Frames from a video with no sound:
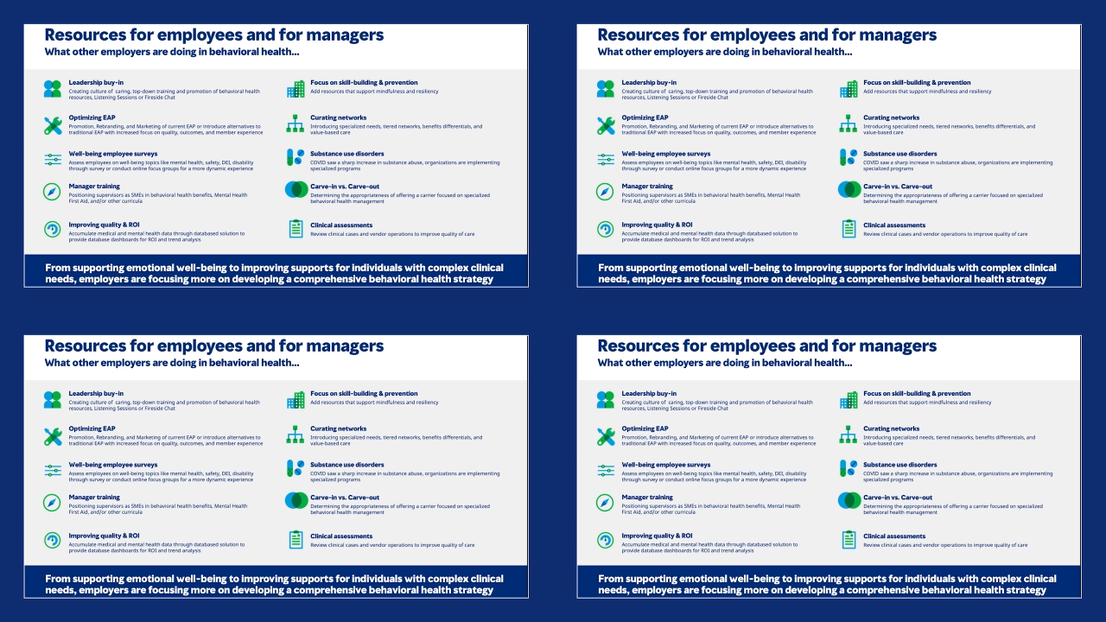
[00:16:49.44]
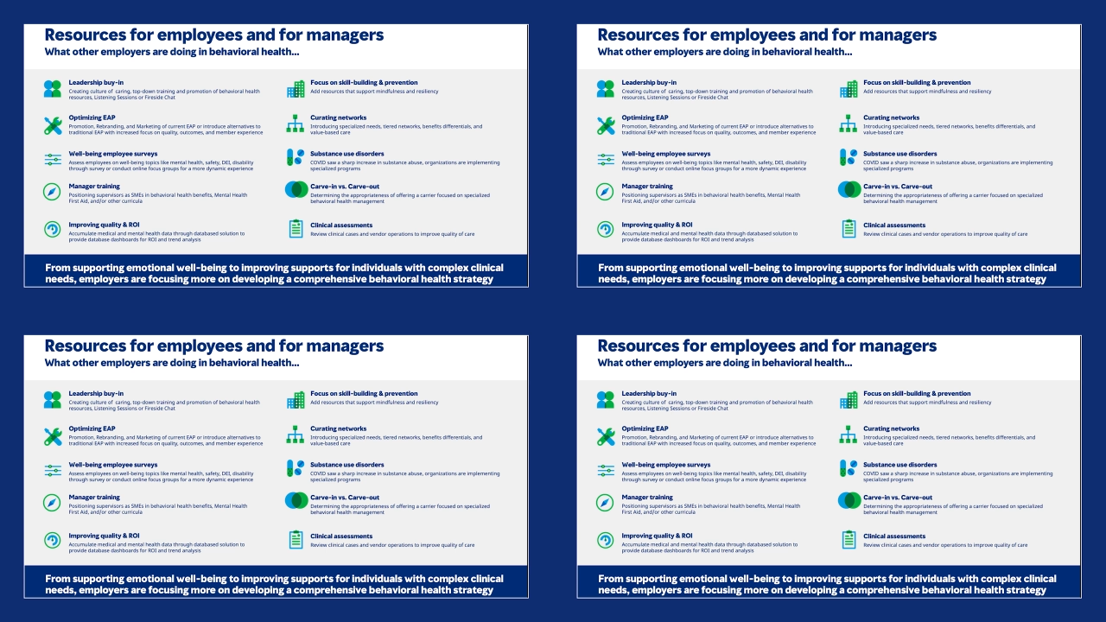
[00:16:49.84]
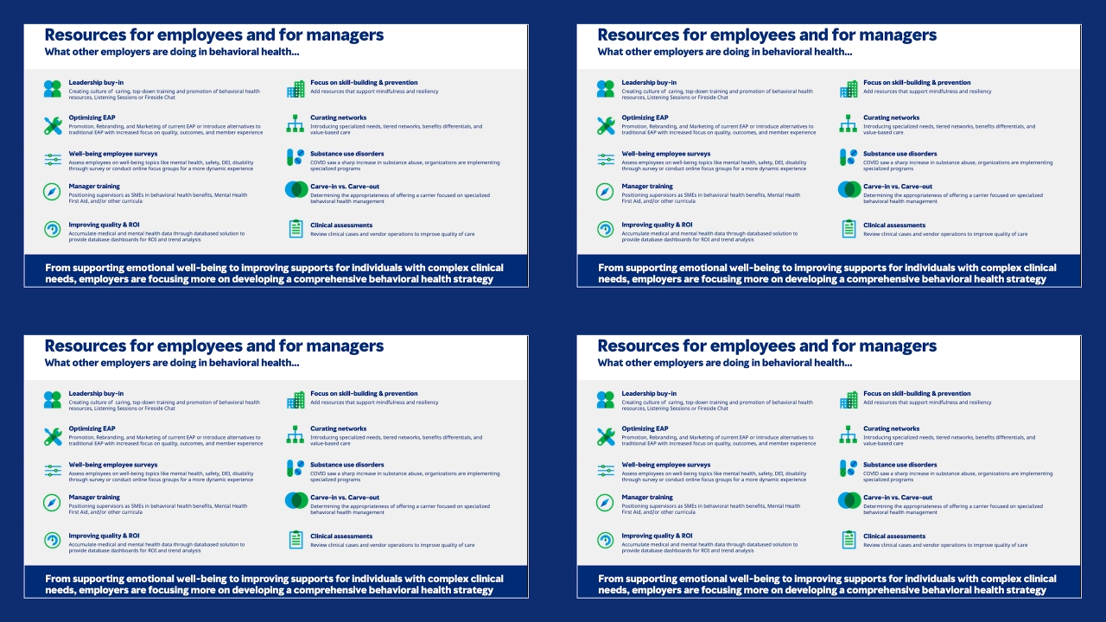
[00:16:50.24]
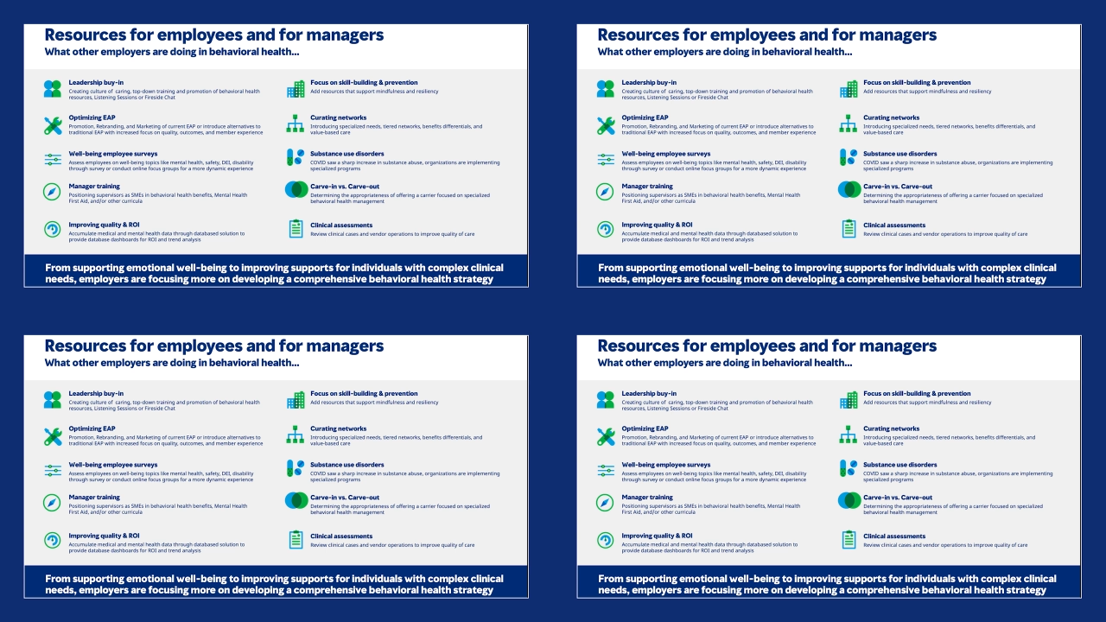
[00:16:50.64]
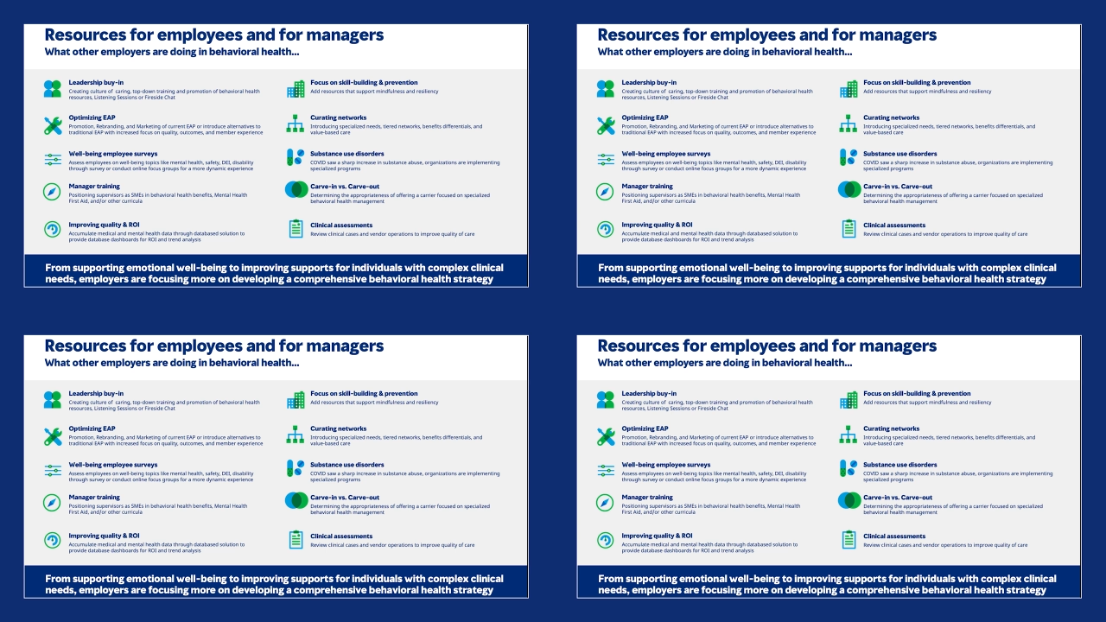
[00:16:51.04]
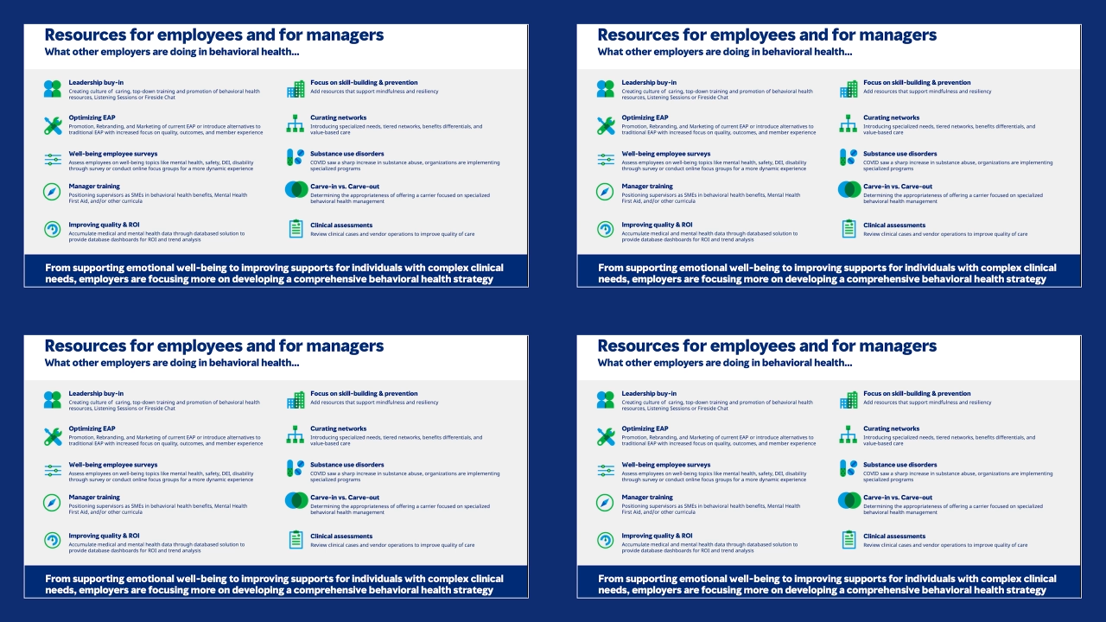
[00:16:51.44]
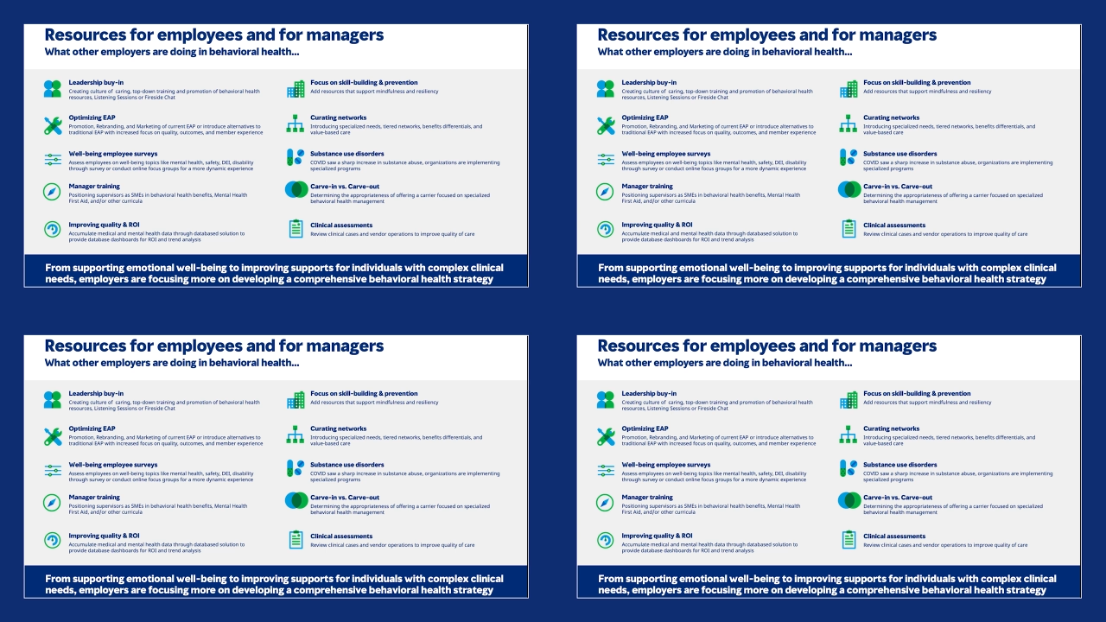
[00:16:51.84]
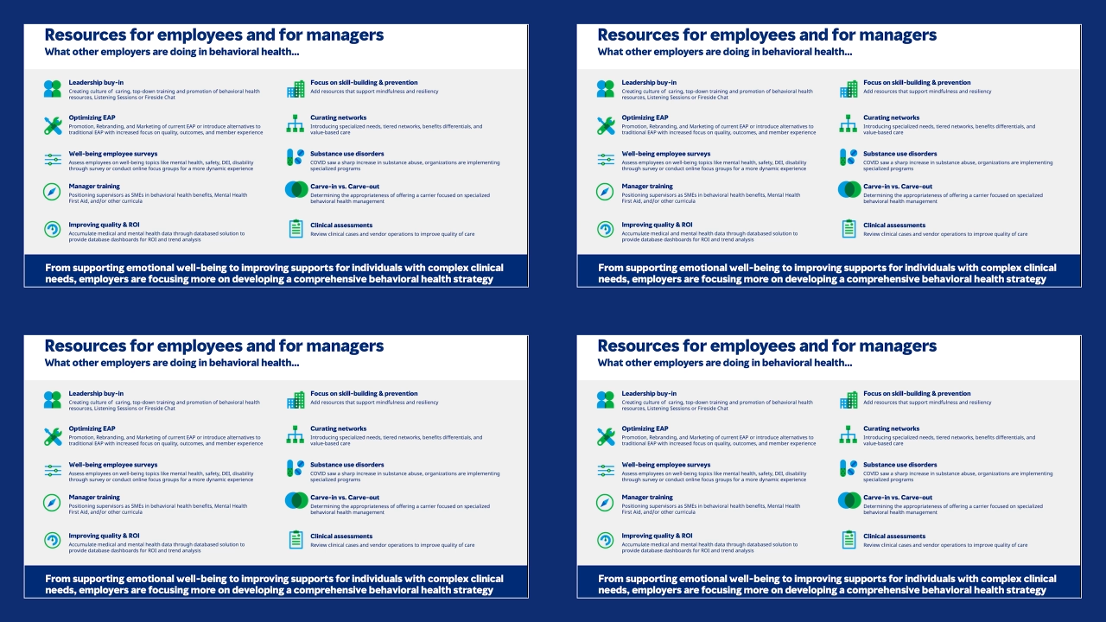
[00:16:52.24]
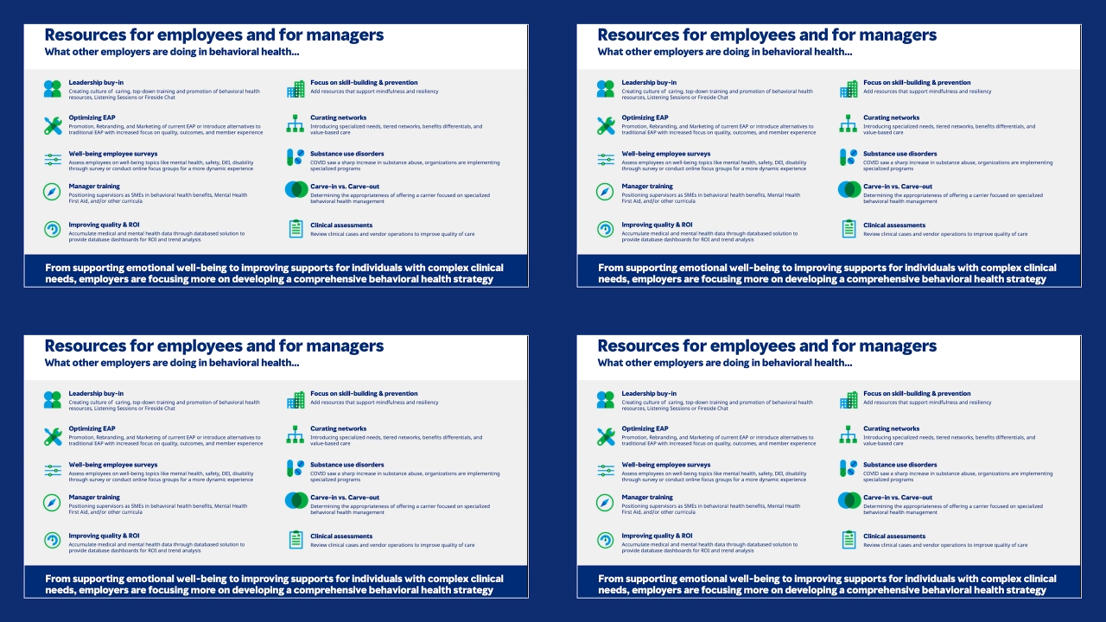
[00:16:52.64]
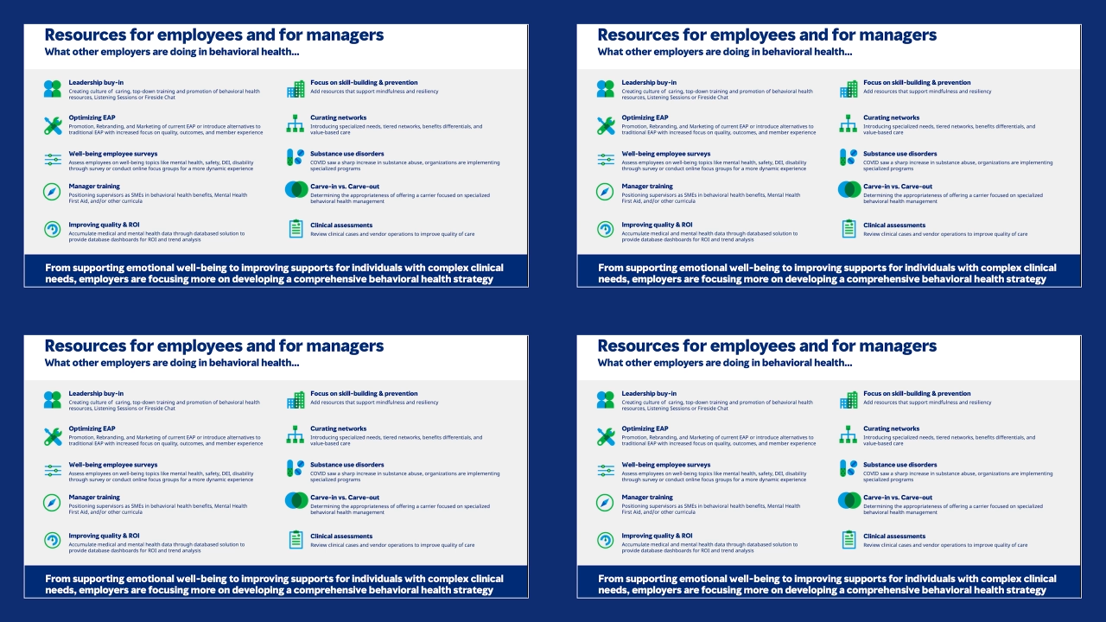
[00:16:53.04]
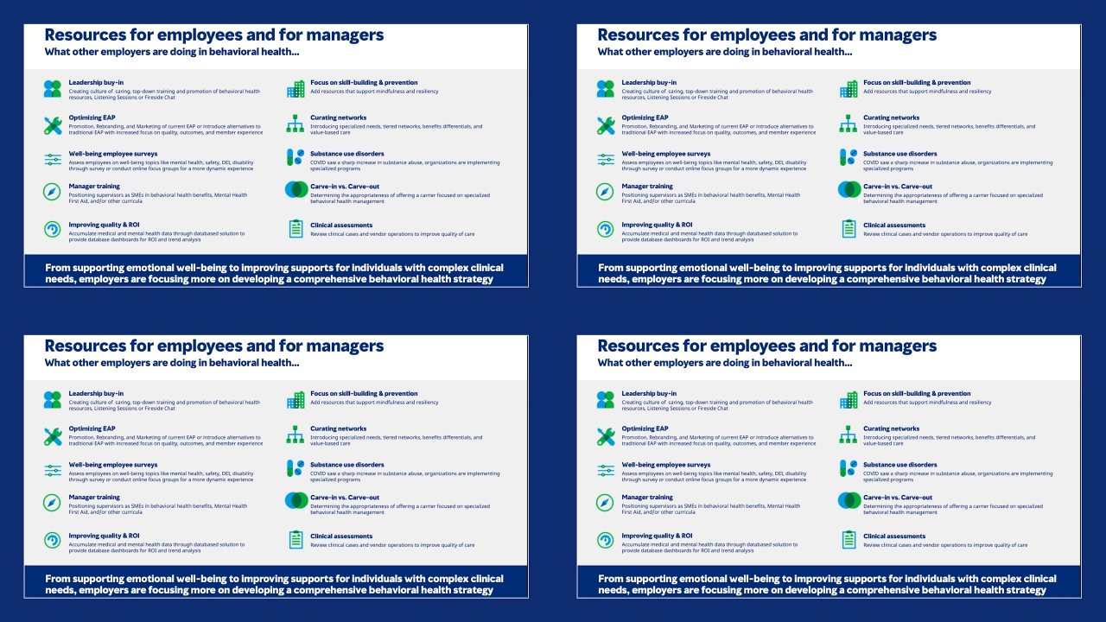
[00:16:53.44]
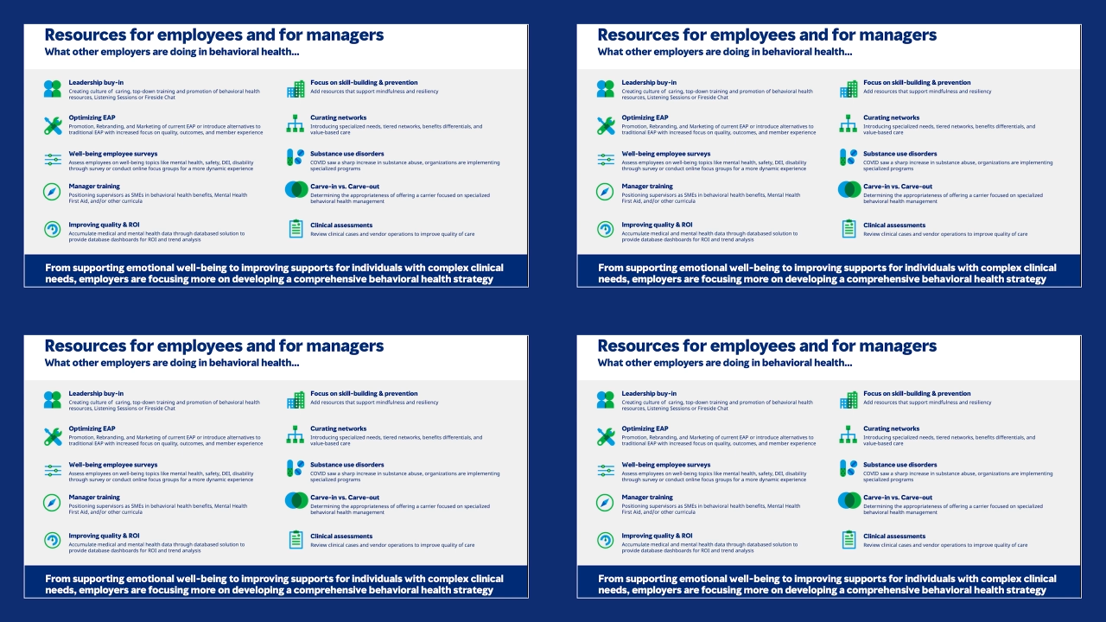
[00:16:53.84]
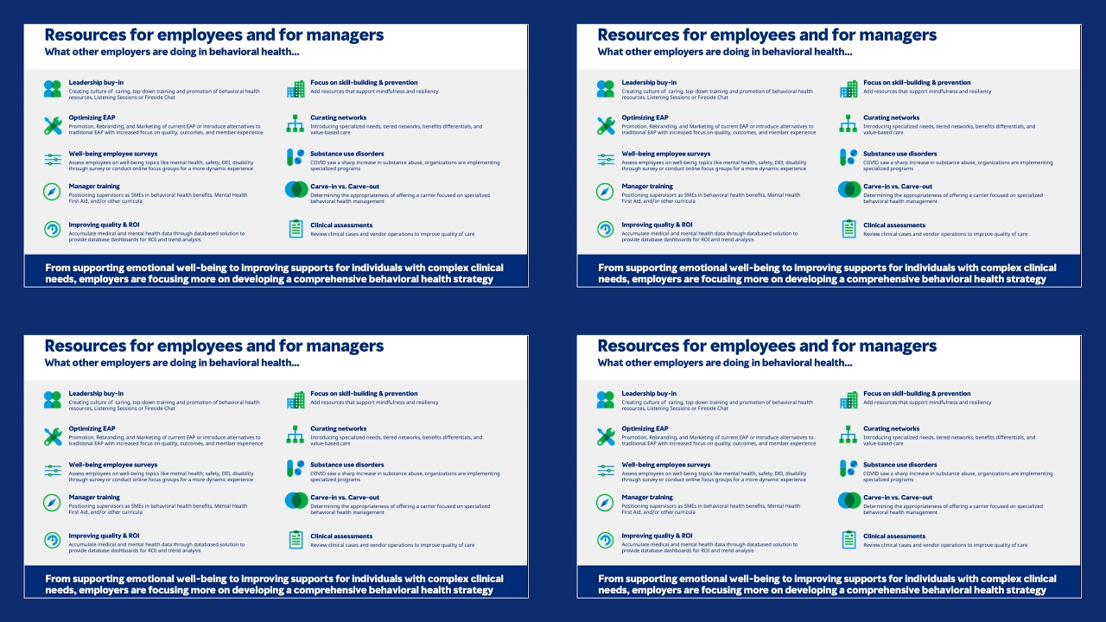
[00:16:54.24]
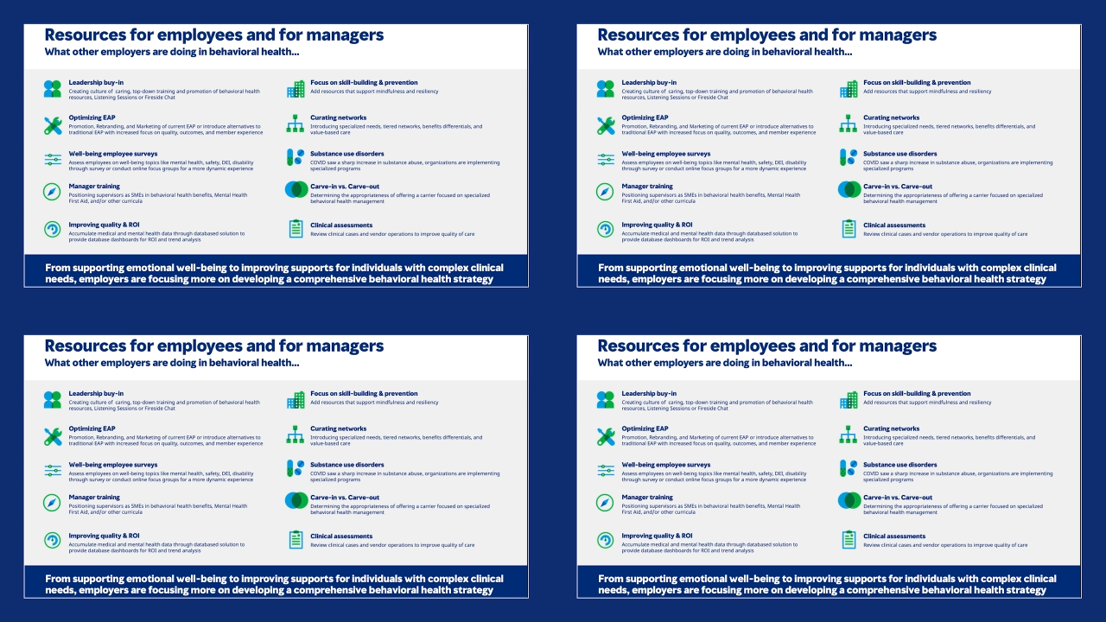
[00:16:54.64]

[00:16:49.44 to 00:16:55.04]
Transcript: No face is visible, so there are no lips to read.